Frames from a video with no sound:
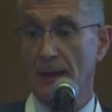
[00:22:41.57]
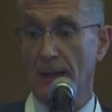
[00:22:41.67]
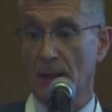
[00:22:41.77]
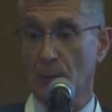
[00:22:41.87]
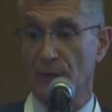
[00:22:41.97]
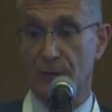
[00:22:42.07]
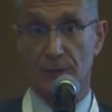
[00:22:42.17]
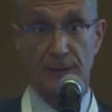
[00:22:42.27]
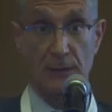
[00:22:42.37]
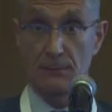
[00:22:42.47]
We still
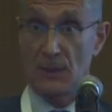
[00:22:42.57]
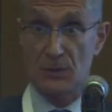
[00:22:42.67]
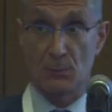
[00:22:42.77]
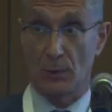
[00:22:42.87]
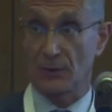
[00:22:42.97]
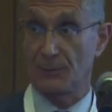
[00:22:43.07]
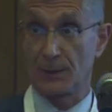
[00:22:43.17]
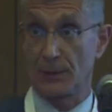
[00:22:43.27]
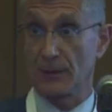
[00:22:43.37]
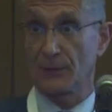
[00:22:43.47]
need much more
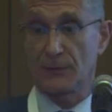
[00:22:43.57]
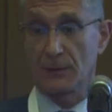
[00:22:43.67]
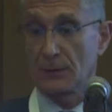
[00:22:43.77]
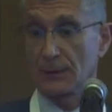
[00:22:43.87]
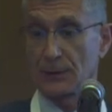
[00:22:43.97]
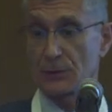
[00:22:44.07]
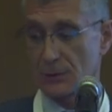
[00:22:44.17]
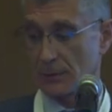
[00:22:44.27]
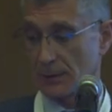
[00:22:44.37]
experience in the literature.